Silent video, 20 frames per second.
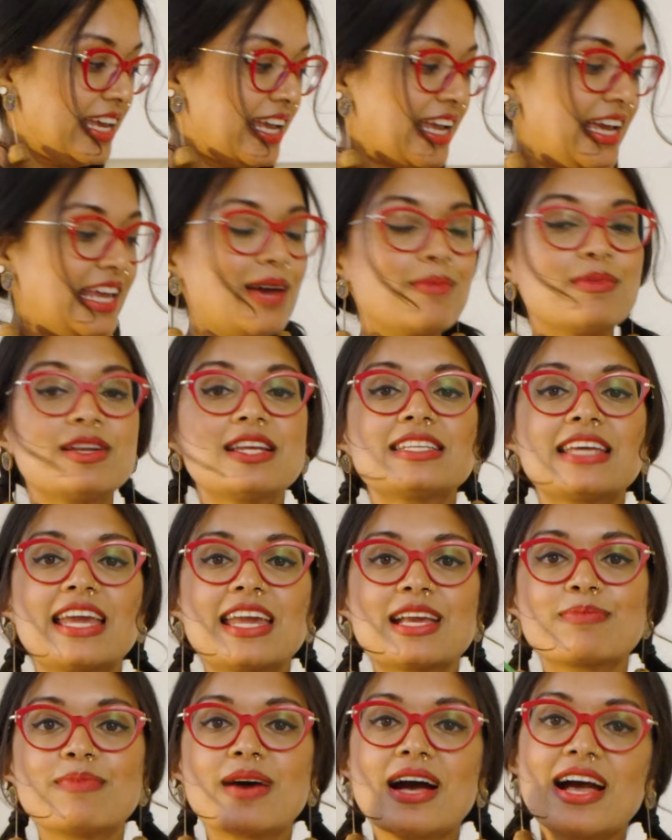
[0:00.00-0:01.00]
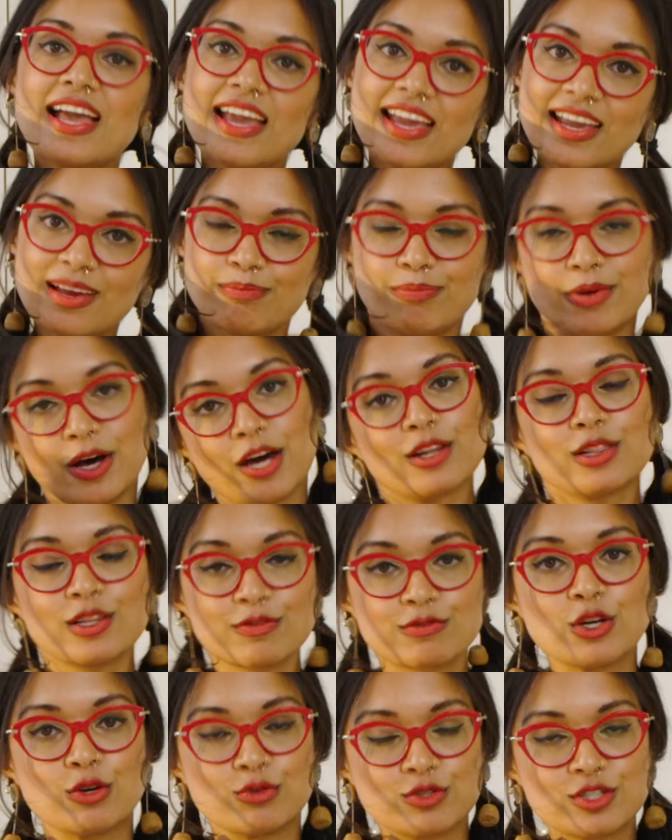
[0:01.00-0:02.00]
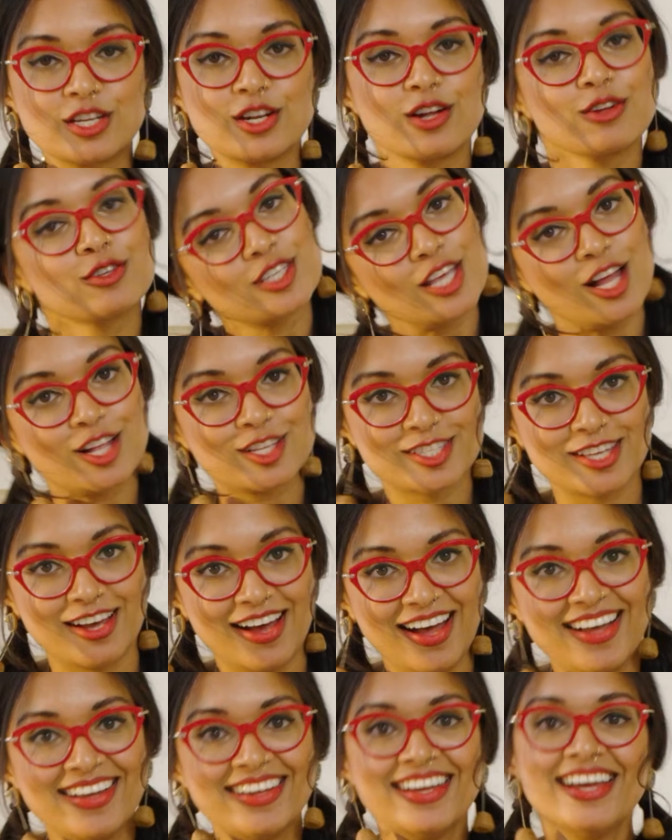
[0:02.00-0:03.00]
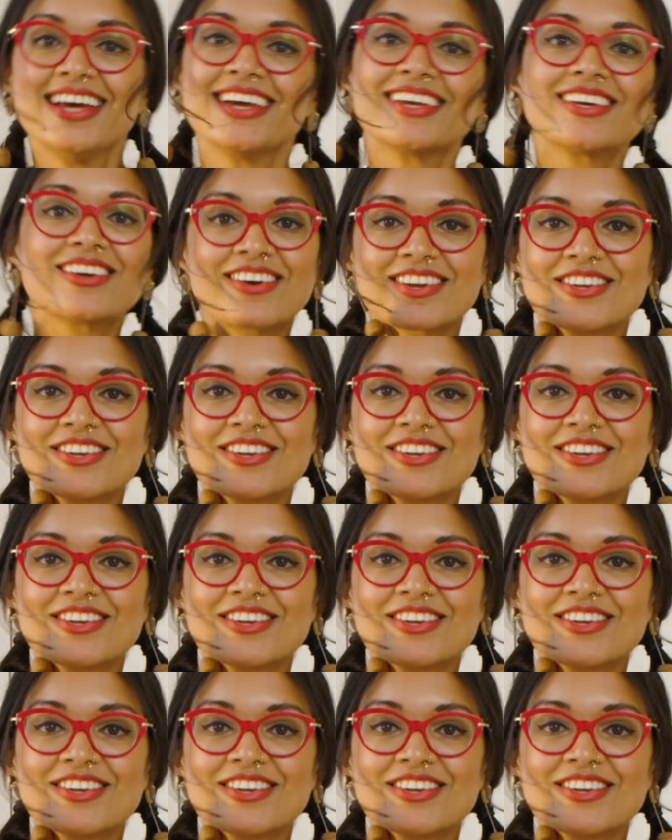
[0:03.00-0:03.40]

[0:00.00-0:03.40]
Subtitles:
And I'm gonna take my bottle of Tostito salsa. You